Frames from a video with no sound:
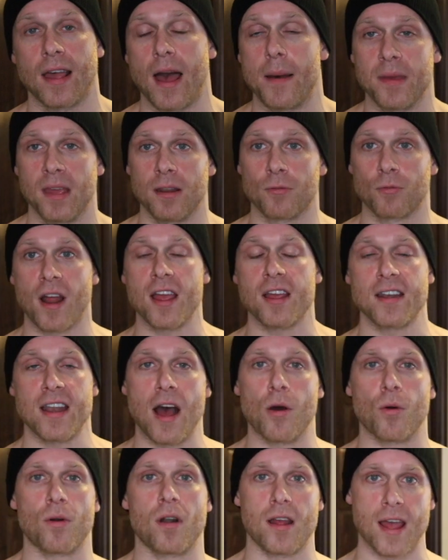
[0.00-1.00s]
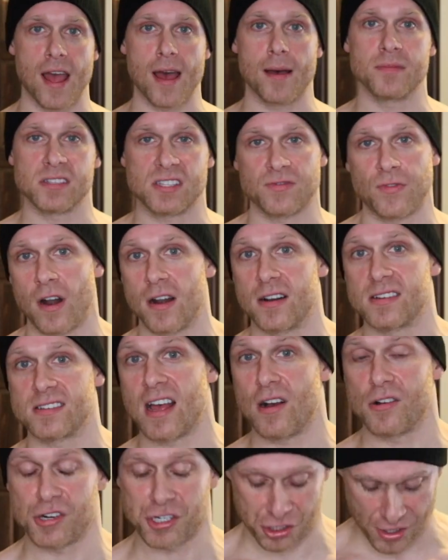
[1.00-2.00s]
I mean, right now where I am as far as
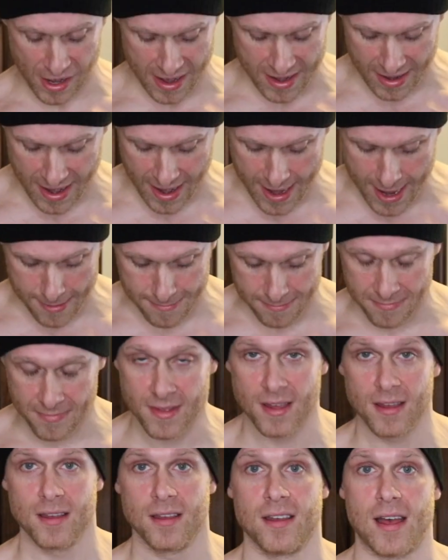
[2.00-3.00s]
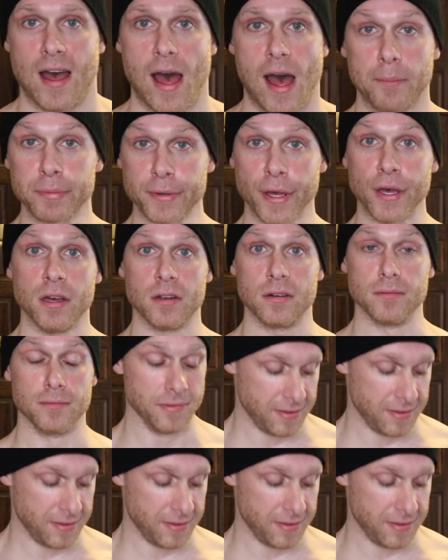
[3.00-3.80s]
how shredded I am, I'm good.